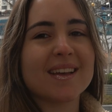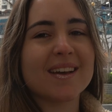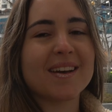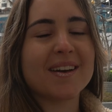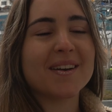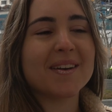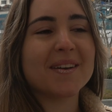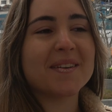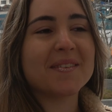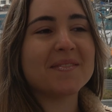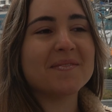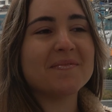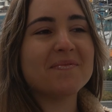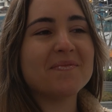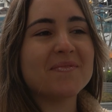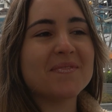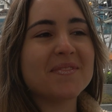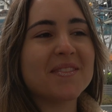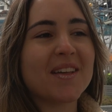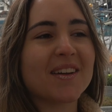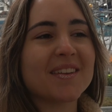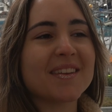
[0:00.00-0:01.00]
Um,
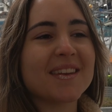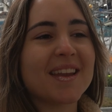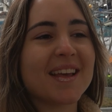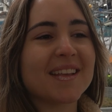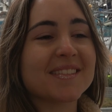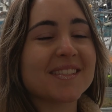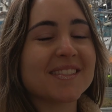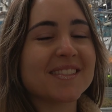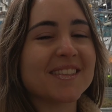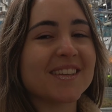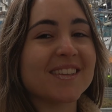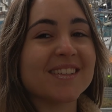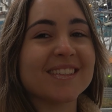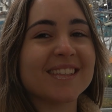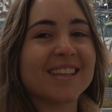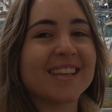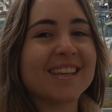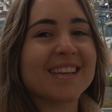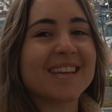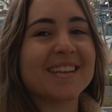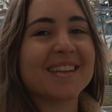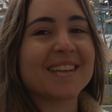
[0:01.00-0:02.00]
not
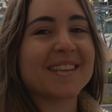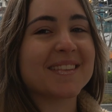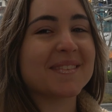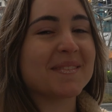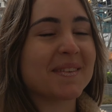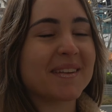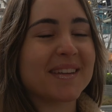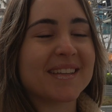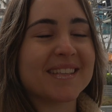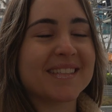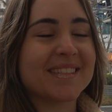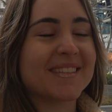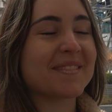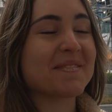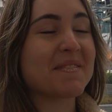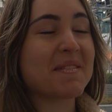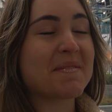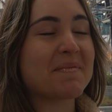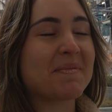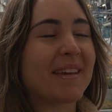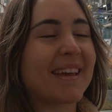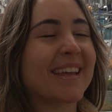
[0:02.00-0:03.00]
necessarily an experience to
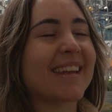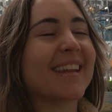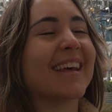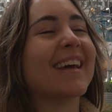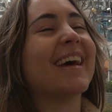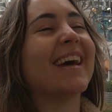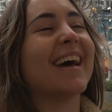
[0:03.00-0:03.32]
repeat.